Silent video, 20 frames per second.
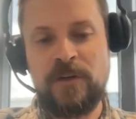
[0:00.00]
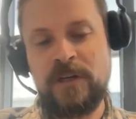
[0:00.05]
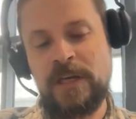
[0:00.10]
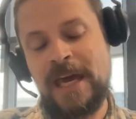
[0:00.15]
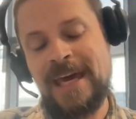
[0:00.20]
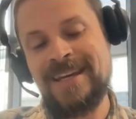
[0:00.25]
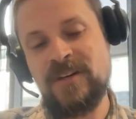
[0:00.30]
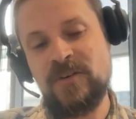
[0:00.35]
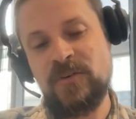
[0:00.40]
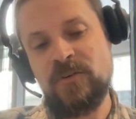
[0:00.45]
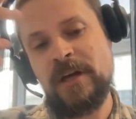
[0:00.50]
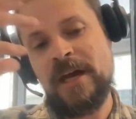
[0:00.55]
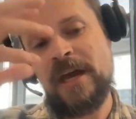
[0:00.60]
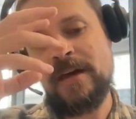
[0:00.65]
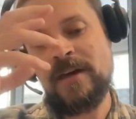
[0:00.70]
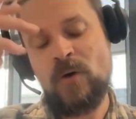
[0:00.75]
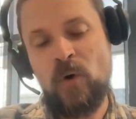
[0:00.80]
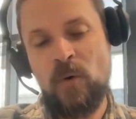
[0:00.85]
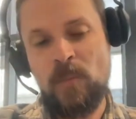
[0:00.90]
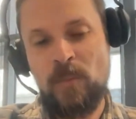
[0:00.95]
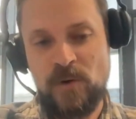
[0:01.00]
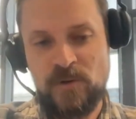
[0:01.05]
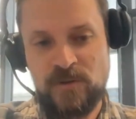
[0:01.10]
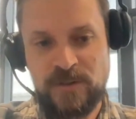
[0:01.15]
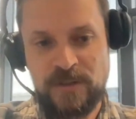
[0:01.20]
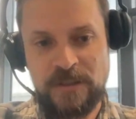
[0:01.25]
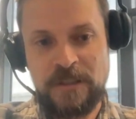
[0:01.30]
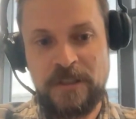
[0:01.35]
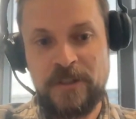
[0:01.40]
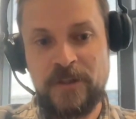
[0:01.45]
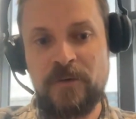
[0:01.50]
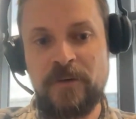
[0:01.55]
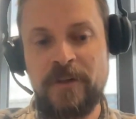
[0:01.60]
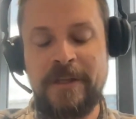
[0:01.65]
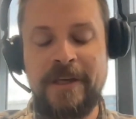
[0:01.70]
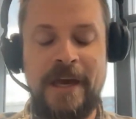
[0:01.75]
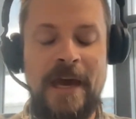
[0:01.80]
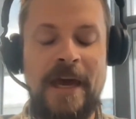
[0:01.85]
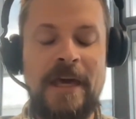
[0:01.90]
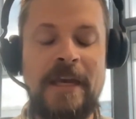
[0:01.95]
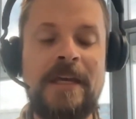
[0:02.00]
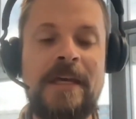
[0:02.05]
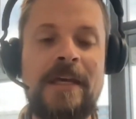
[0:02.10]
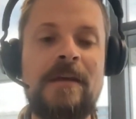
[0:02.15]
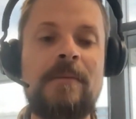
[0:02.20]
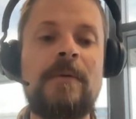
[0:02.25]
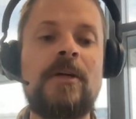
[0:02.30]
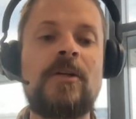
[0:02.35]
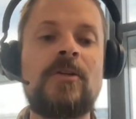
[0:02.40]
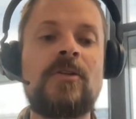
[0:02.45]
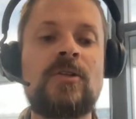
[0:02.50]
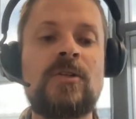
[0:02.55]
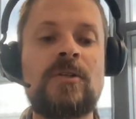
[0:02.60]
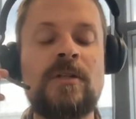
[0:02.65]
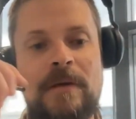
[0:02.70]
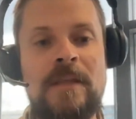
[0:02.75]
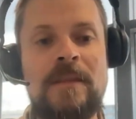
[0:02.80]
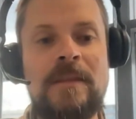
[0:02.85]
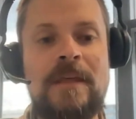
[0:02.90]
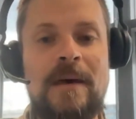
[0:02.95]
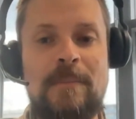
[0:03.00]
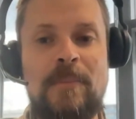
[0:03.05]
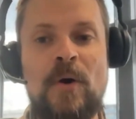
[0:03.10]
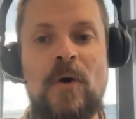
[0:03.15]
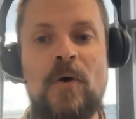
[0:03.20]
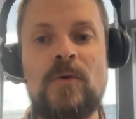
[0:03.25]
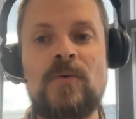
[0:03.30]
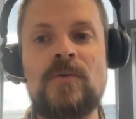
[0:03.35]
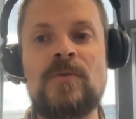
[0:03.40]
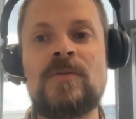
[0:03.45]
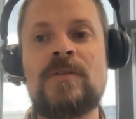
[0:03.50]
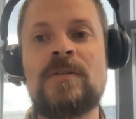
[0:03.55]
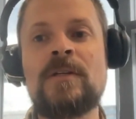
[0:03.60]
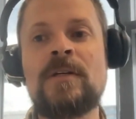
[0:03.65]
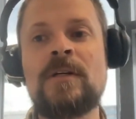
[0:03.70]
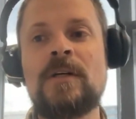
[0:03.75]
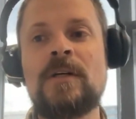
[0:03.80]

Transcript: can create almost literally any image in that pose.